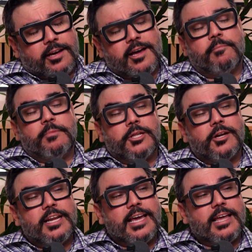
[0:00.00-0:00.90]

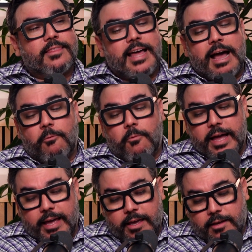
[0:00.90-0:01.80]
community in that
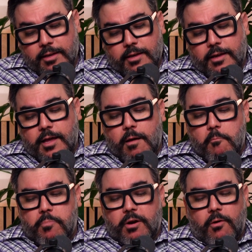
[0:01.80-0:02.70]
way,
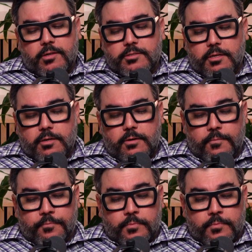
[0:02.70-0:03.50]
but also